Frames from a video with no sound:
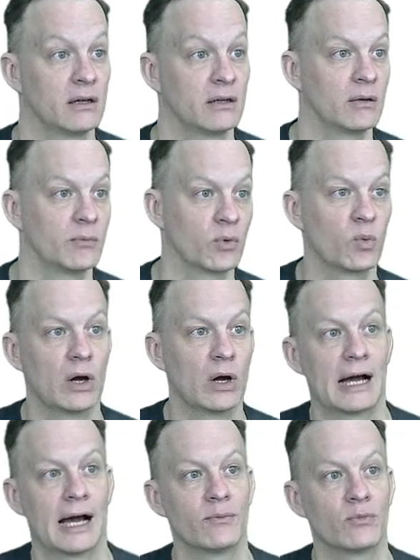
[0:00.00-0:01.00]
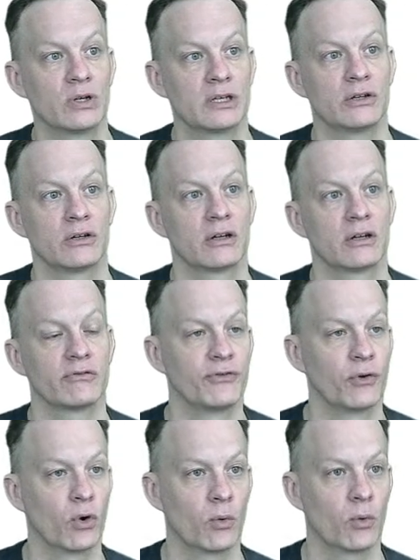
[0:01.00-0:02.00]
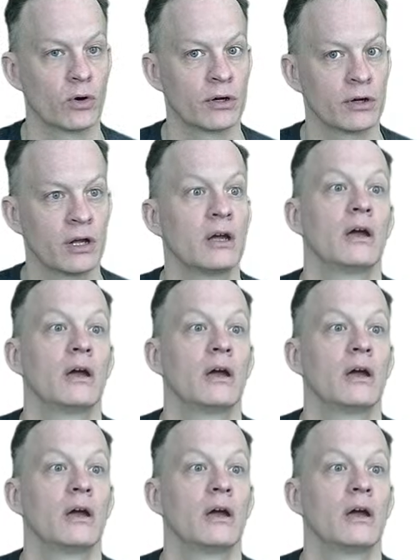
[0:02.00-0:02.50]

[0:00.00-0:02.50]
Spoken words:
Number one, I'm really looking forward